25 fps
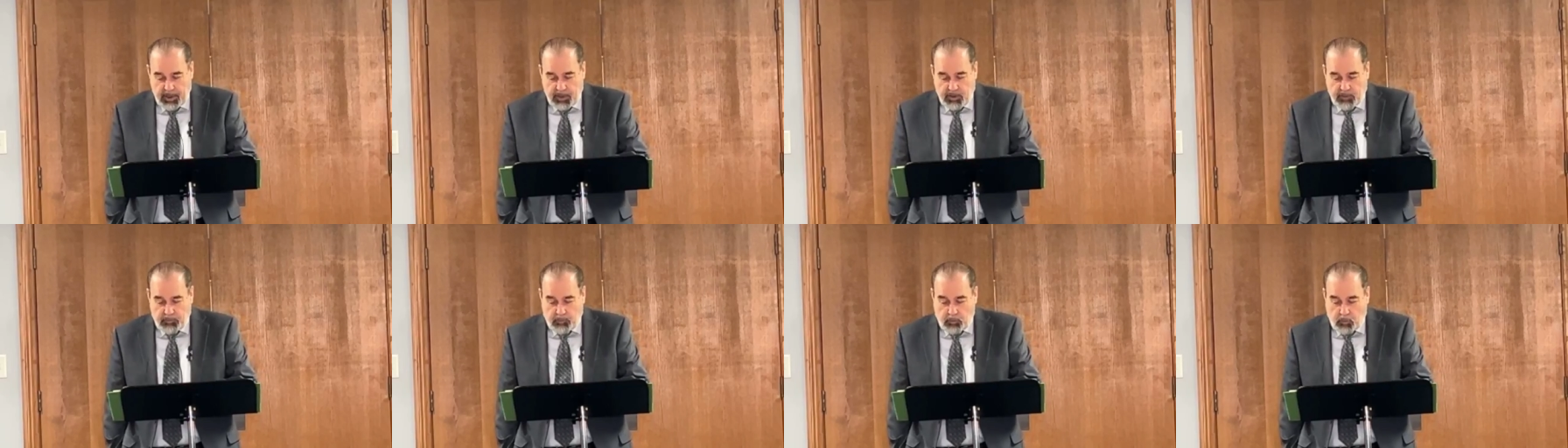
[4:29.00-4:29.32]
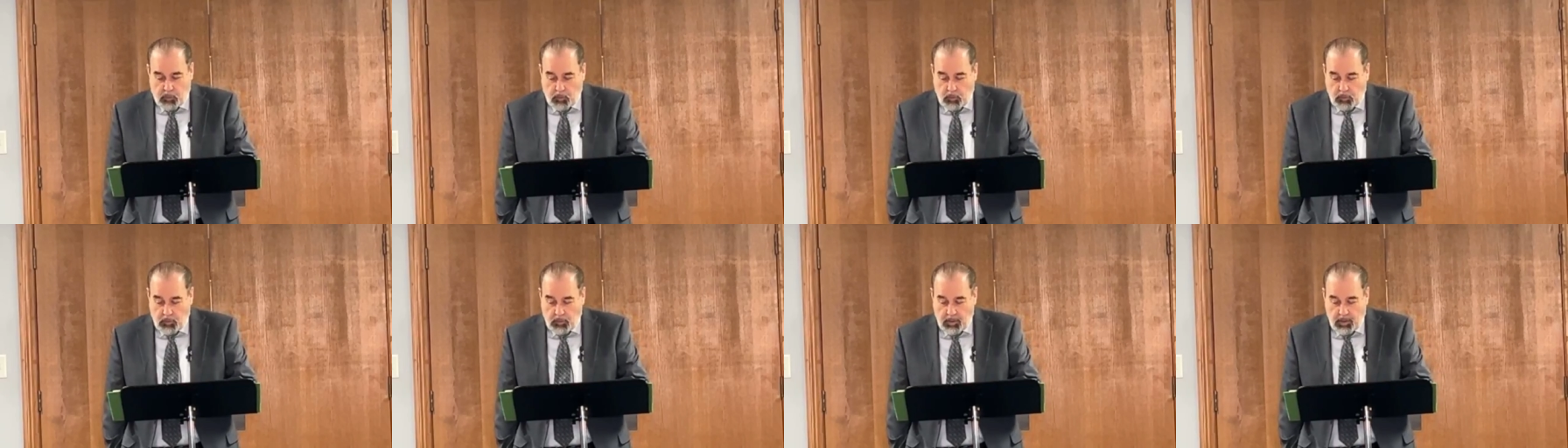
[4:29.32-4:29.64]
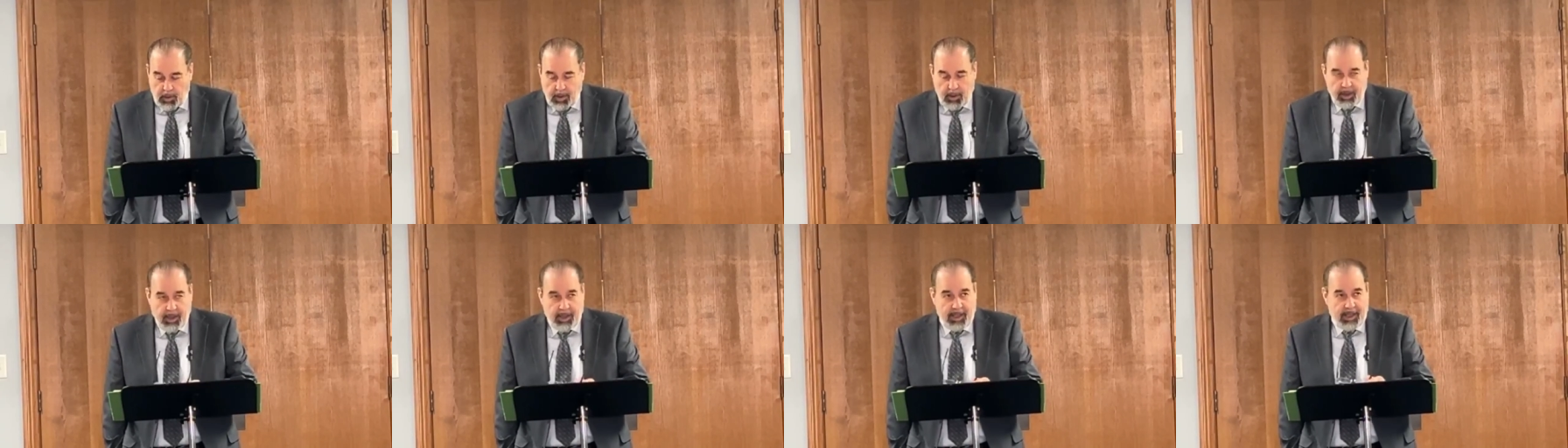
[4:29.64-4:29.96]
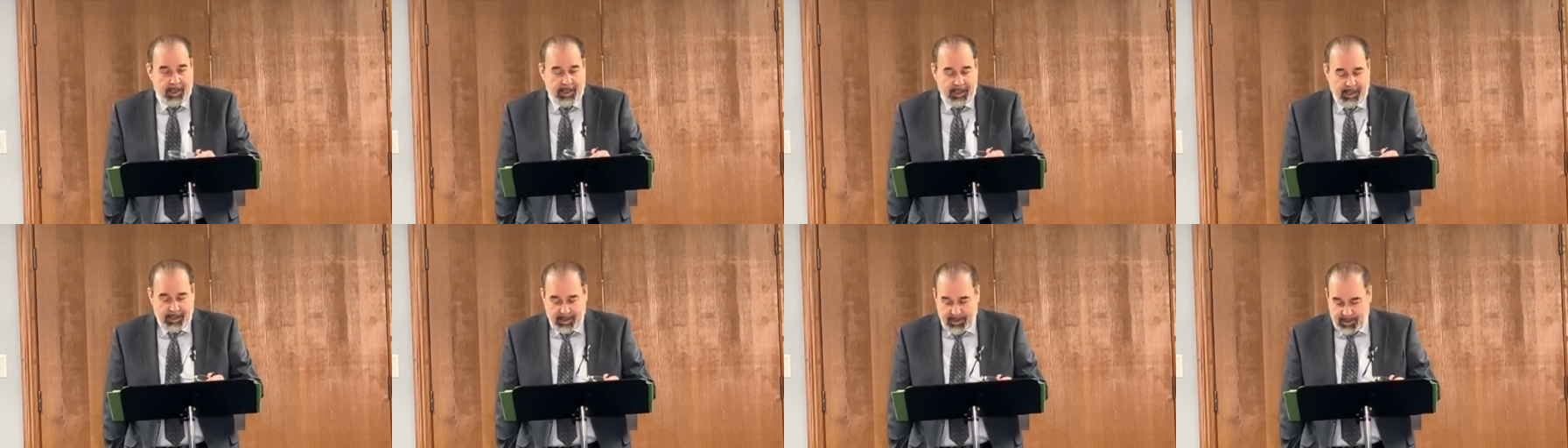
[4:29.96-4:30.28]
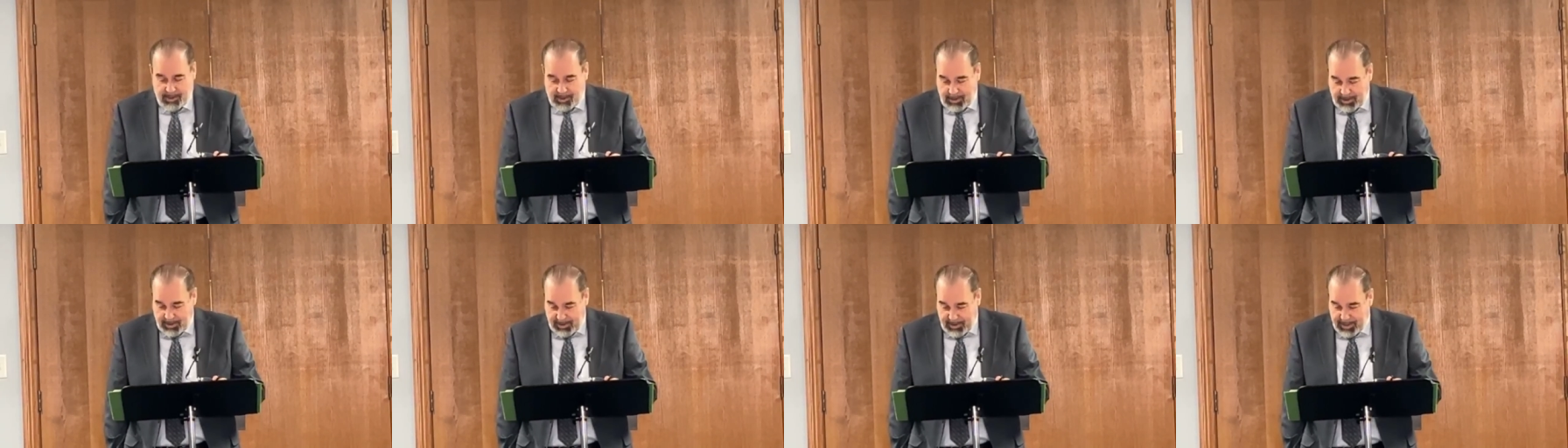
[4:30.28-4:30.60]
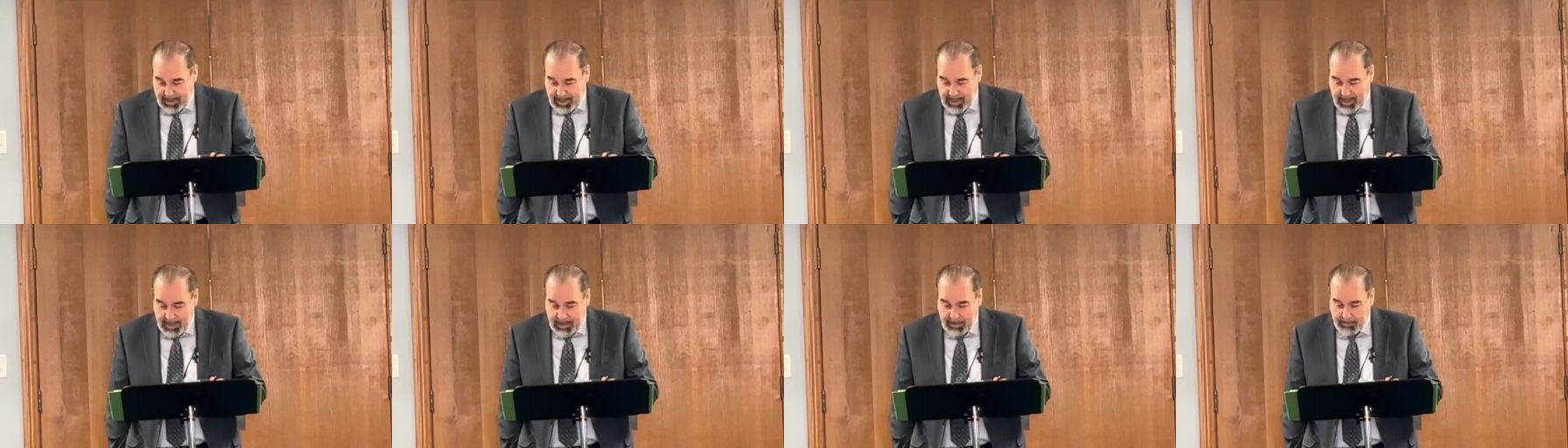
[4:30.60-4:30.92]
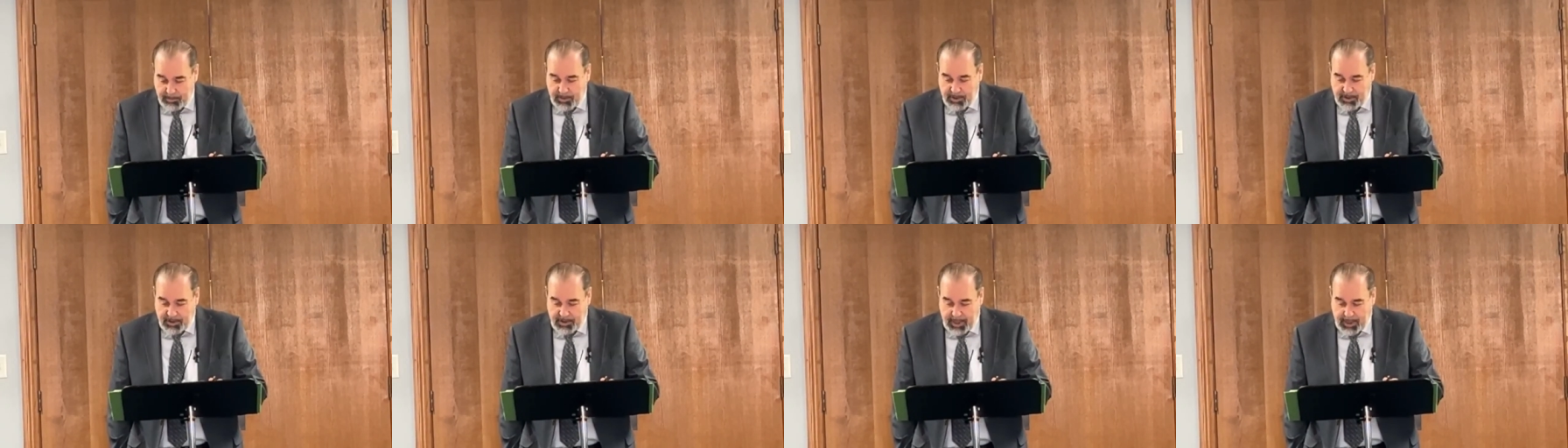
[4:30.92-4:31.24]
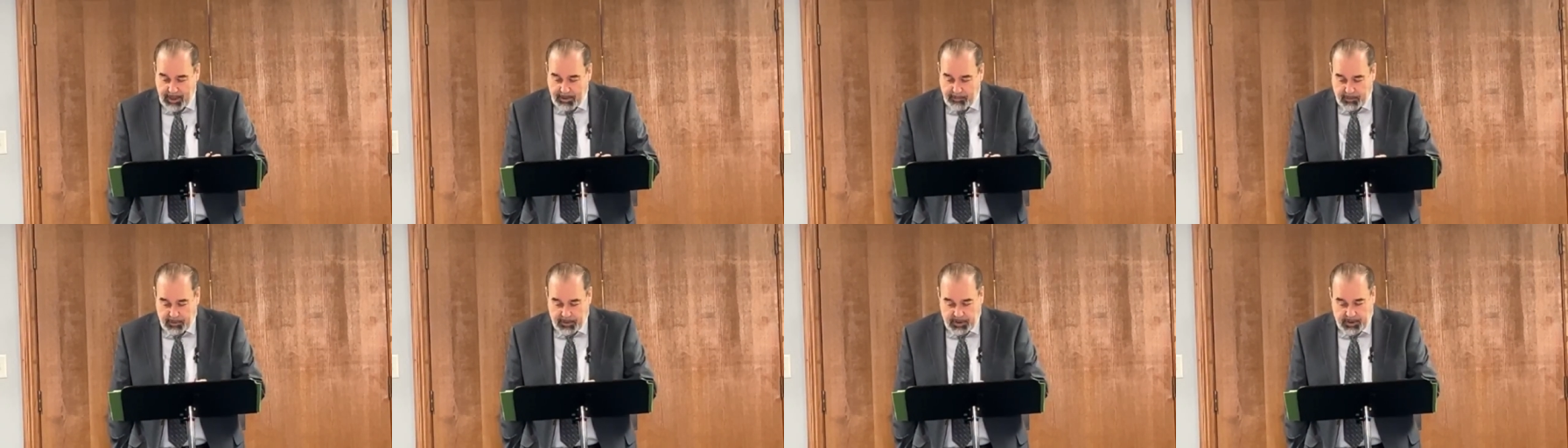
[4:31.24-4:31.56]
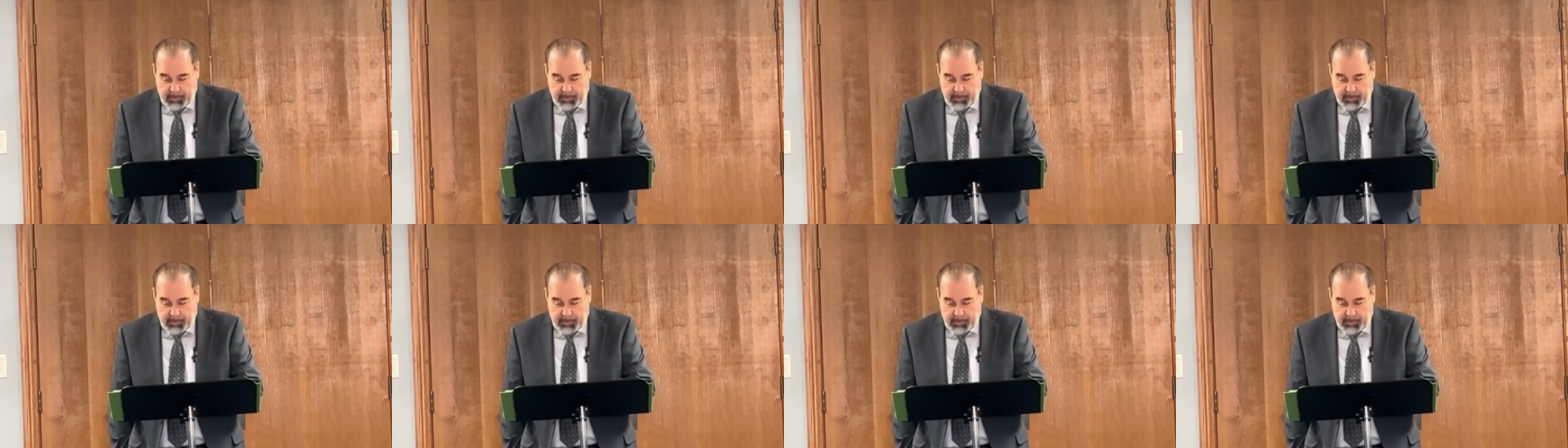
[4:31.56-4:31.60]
but it's for his name's sake,